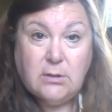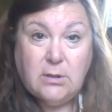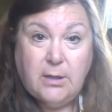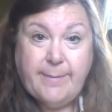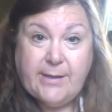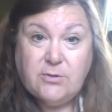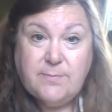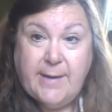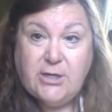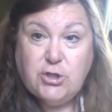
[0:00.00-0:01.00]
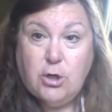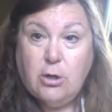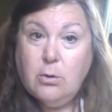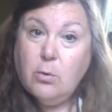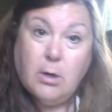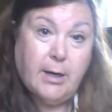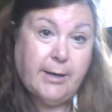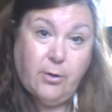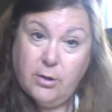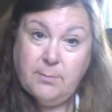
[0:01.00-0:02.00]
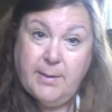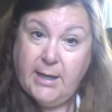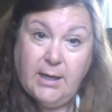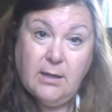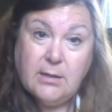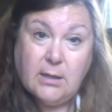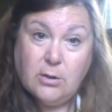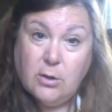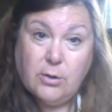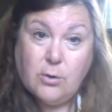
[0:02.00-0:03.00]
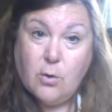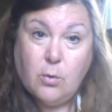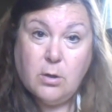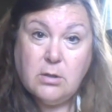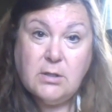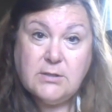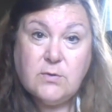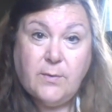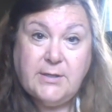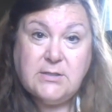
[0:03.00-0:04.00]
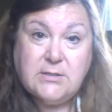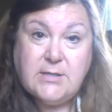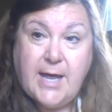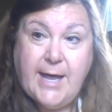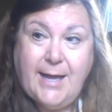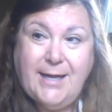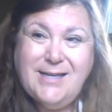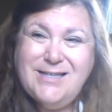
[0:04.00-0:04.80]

You better make sure. Or it could be that another court is going to say,